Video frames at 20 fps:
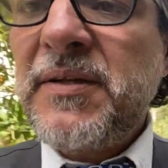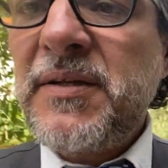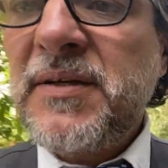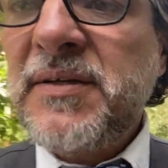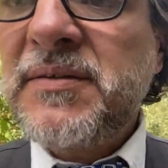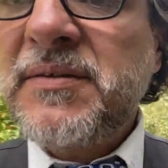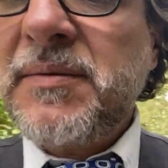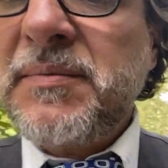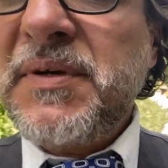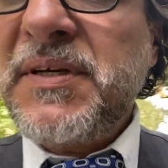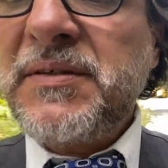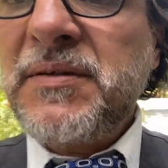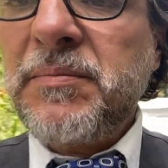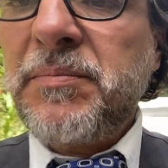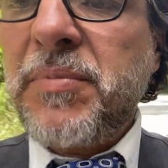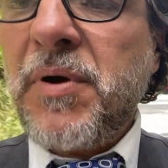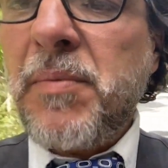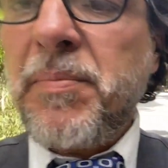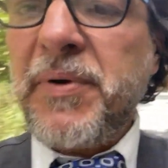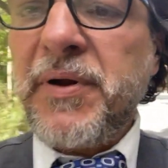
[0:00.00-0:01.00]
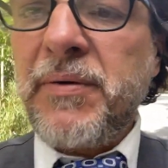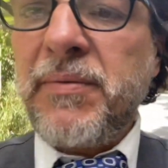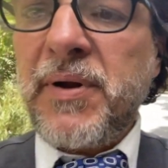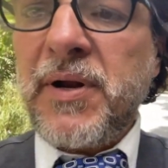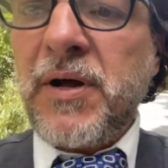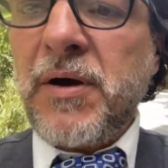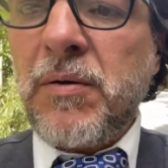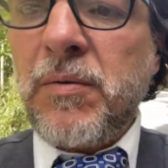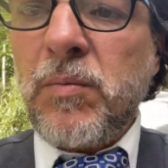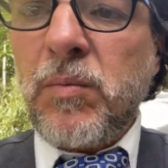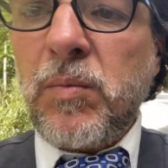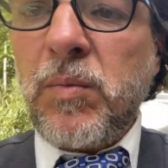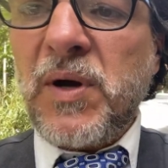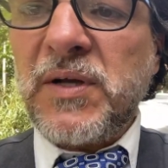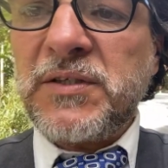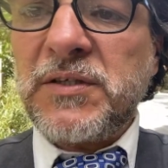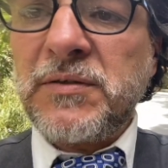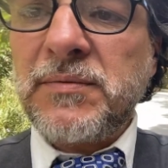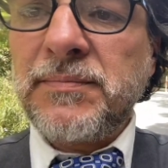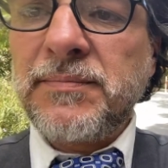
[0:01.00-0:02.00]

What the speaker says: this amazing property right now. Watch.